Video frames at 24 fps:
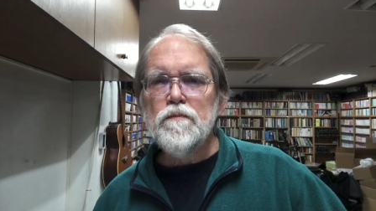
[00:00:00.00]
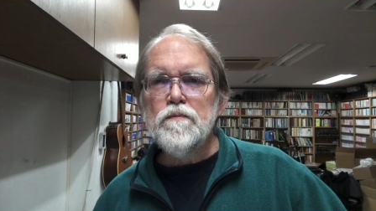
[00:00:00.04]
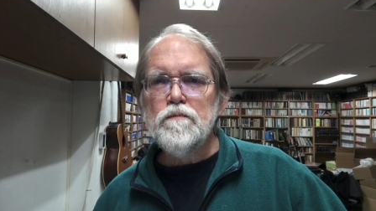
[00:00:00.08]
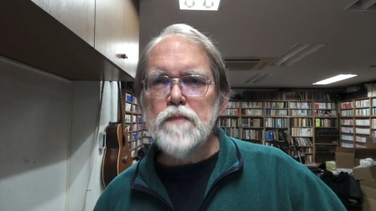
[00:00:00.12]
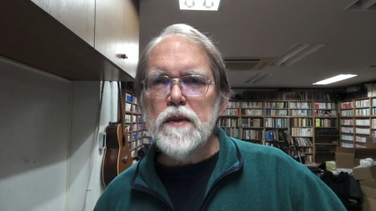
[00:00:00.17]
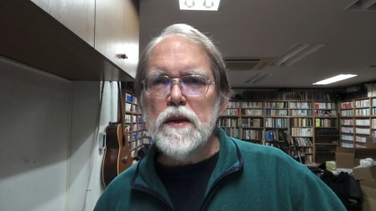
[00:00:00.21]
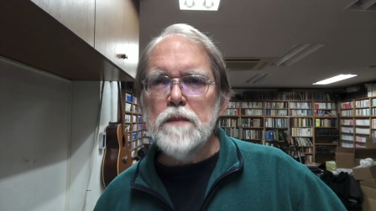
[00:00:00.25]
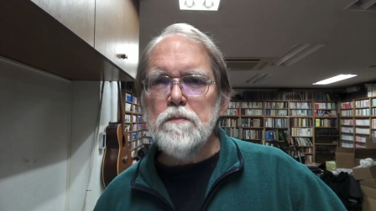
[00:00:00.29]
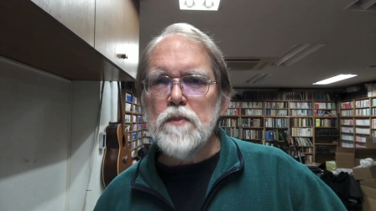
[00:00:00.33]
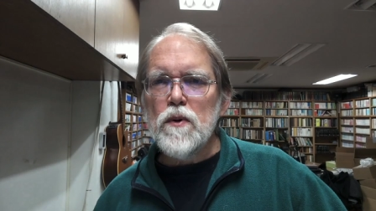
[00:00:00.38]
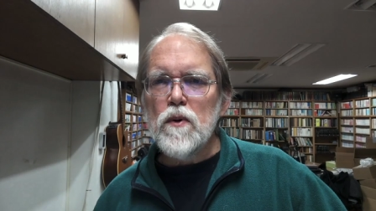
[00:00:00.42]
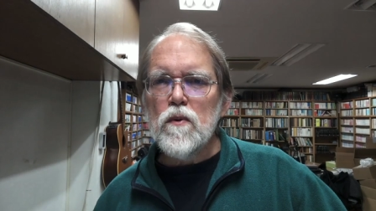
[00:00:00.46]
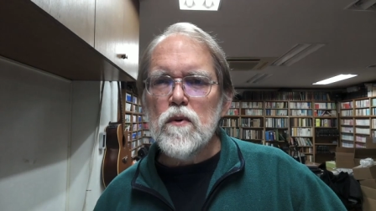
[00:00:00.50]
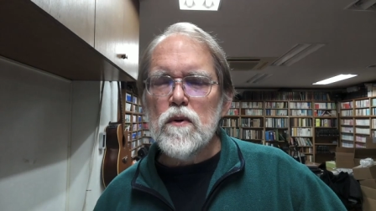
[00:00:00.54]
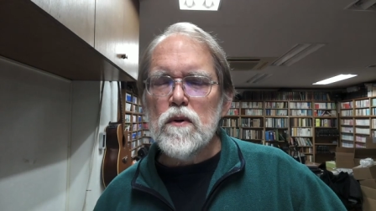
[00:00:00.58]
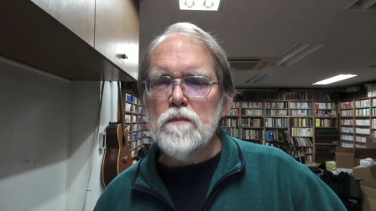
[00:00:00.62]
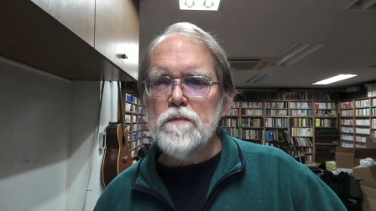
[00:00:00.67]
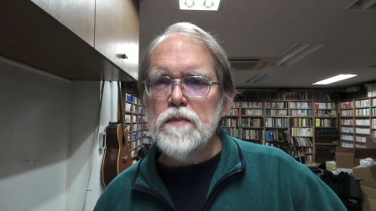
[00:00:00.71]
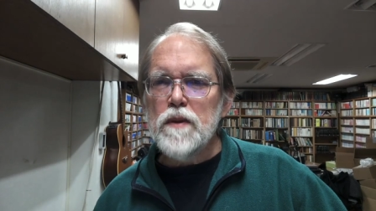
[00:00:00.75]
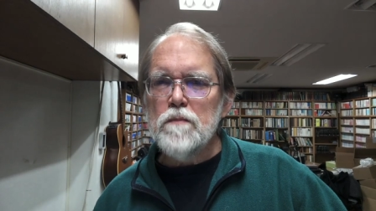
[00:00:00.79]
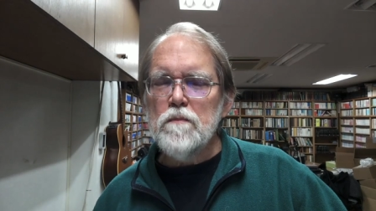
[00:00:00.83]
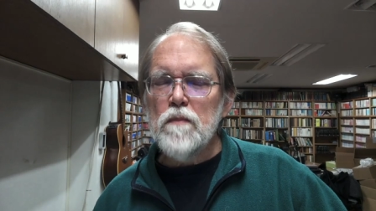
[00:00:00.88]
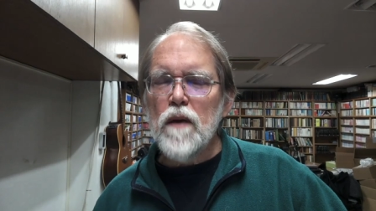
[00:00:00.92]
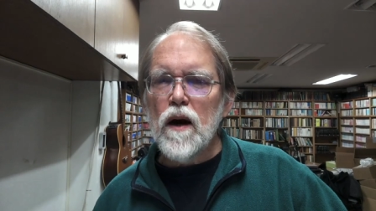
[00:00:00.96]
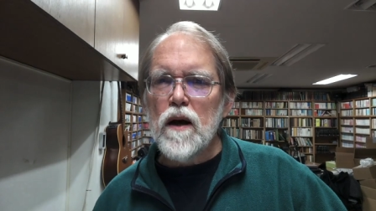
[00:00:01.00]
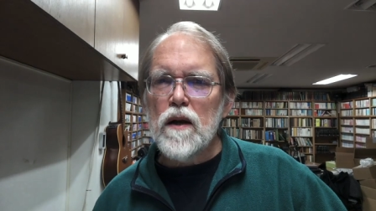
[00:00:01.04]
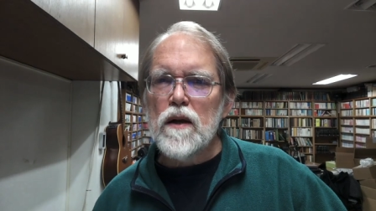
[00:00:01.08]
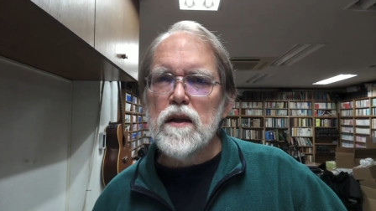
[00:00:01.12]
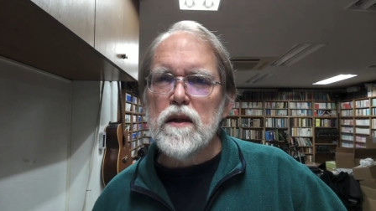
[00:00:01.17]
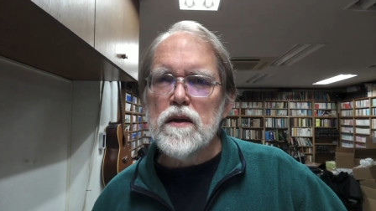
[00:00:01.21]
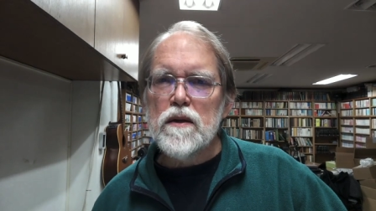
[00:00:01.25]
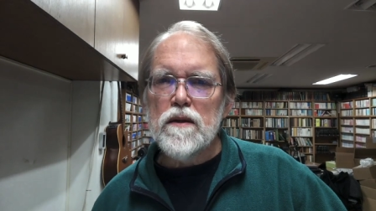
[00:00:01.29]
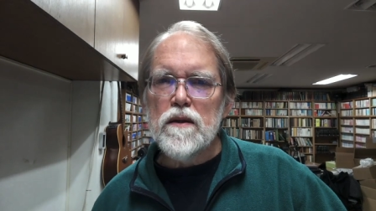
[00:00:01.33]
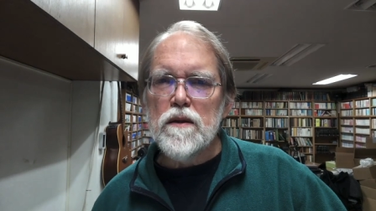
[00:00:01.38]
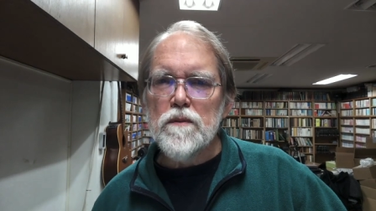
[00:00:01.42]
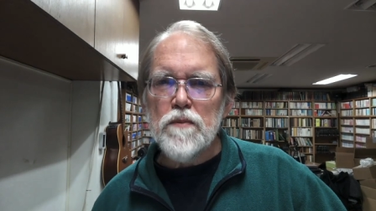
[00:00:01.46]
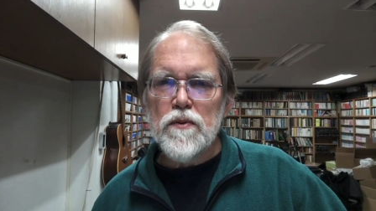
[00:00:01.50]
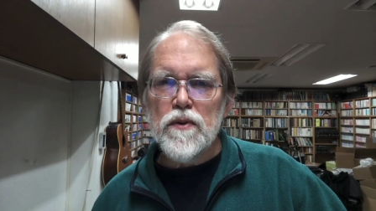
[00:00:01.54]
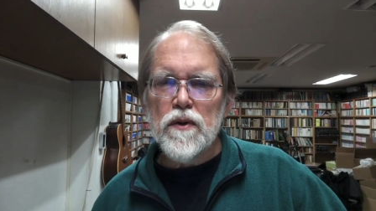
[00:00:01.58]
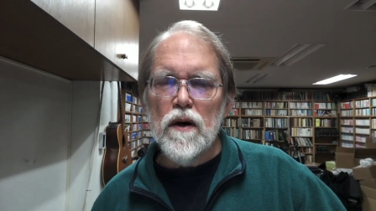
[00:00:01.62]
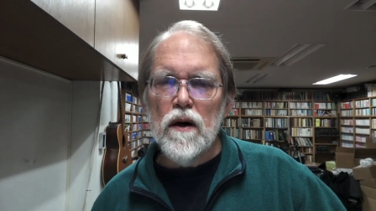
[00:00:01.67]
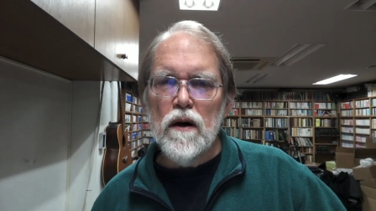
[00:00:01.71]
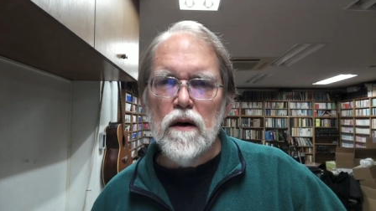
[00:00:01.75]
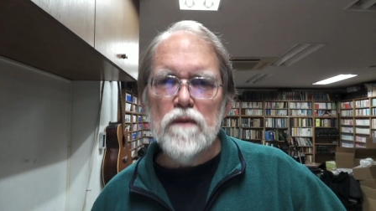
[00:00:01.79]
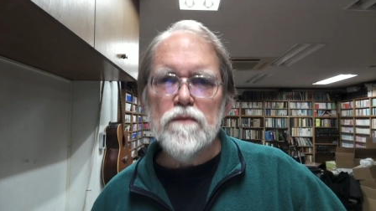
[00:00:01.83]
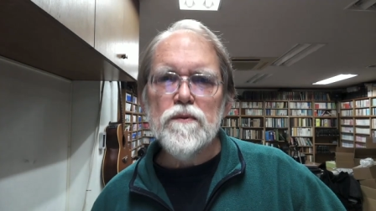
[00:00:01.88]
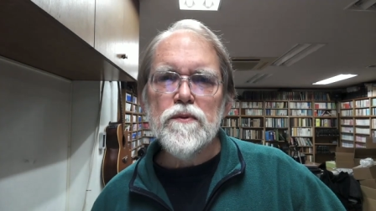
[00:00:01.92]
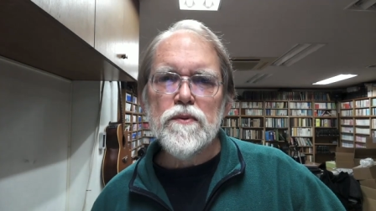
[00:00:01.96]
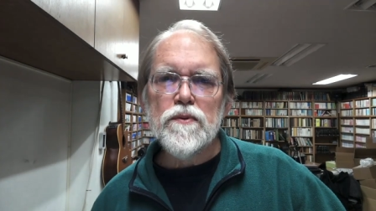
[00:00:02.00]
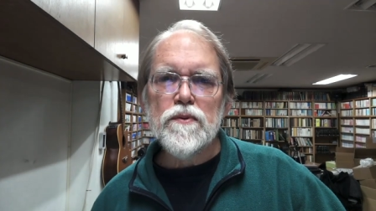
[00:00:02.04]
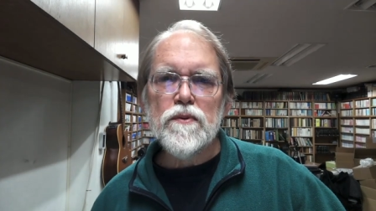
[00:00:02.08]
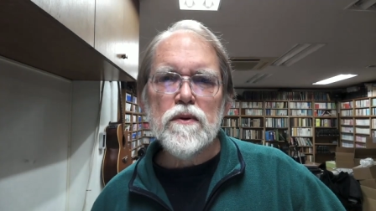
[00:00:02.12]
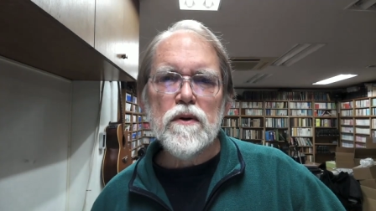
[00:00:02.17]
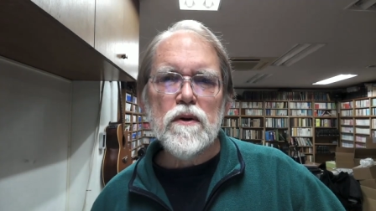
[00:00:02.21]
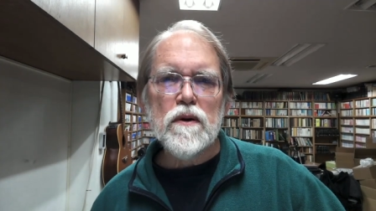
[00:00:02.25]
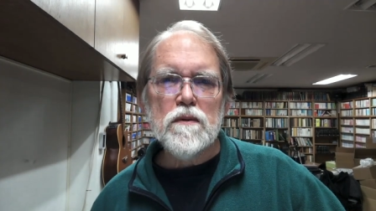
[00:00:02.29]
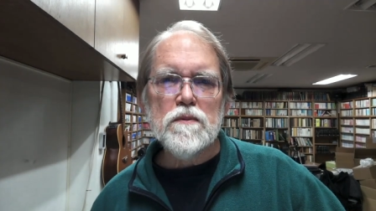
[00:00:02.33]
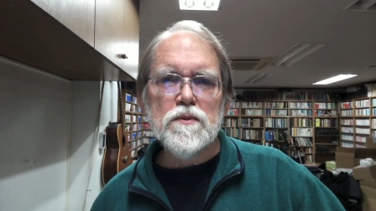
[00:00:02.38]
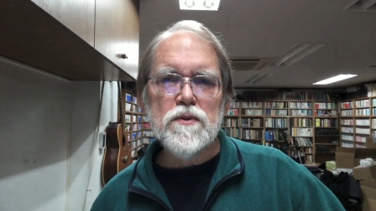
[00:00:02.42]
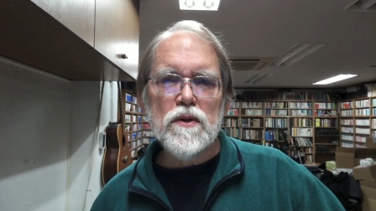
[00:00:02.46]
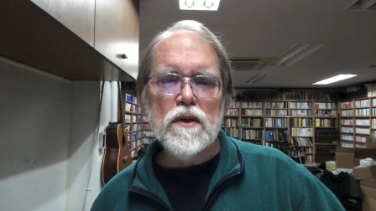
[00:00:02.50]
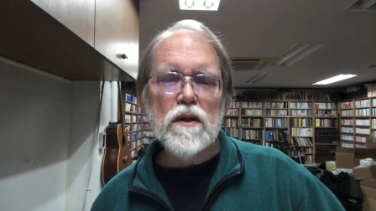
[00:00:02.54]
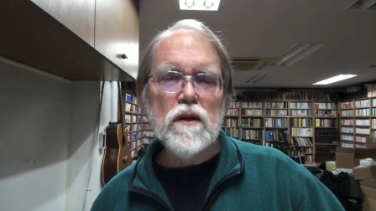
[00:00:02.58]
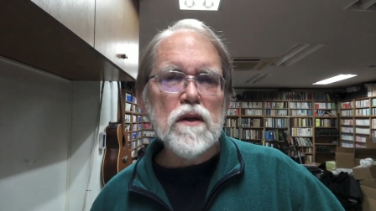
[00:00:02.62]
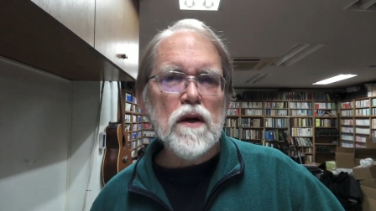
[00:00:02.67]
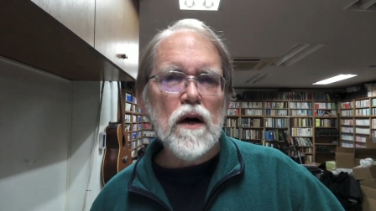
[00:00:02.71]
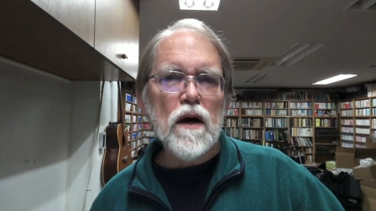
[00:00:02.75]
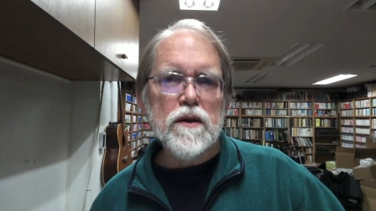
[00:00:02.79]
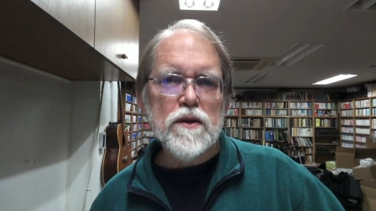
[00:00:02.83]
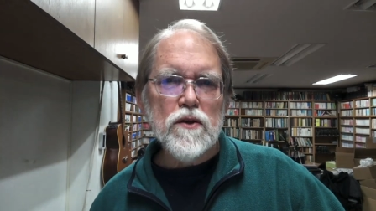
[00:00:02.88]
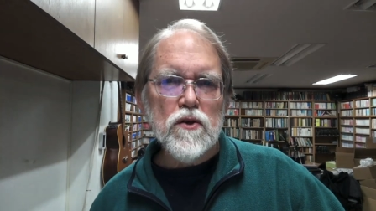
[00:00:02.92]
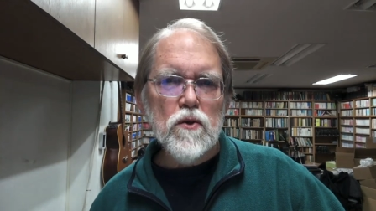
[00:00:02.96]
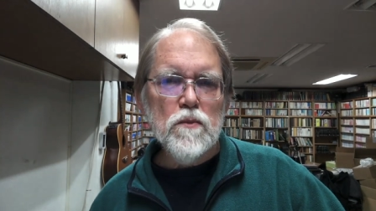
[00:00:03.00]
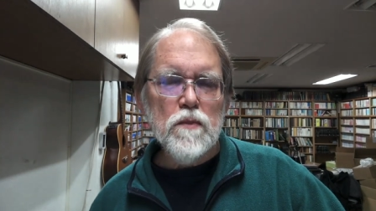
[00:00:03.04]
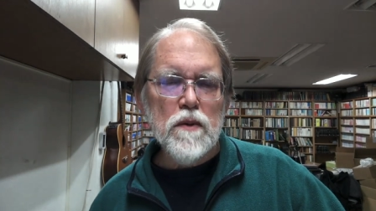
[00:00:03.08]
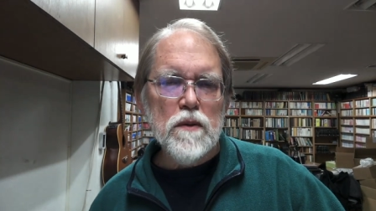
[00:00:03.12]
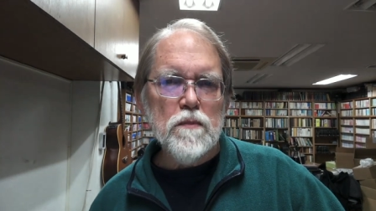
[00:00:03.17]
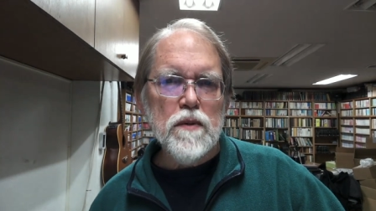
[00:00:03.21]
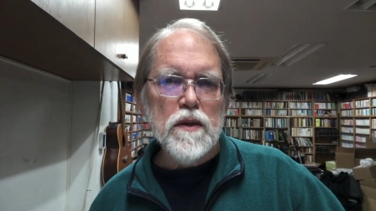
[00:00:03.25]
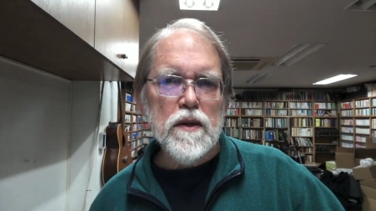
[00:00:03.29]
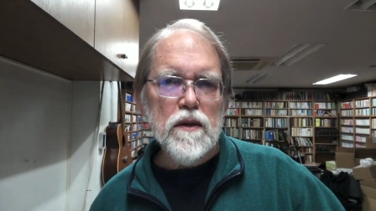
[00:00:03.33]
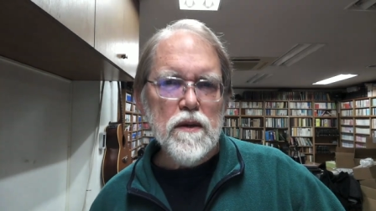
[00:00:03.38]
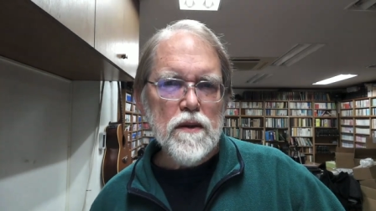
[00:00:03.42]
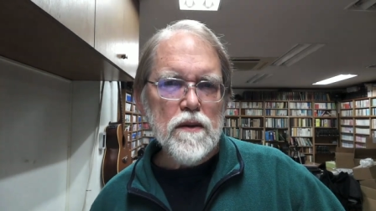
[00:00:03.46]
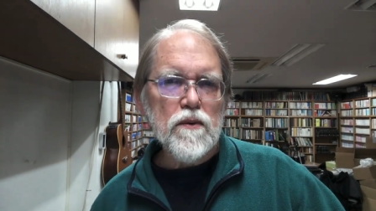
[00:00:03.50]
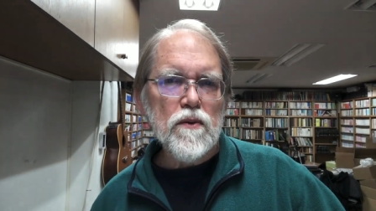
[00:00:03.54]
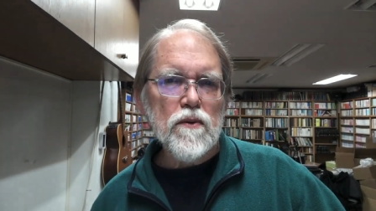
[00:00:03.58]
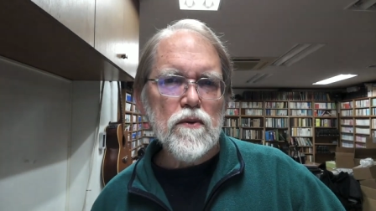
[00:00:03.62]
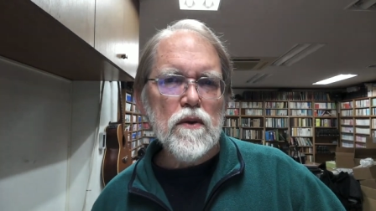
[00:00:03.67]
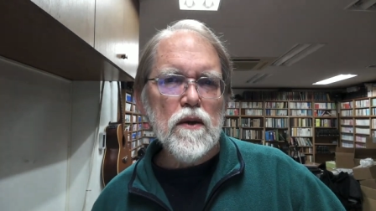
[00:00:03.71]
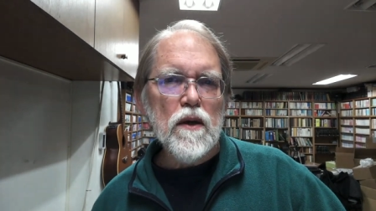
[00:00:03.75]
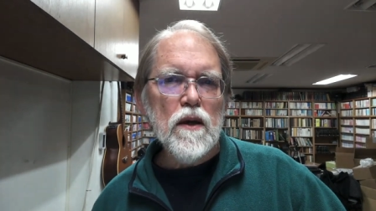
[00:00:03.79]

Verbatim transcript: People will be modeling themselves still on human beings.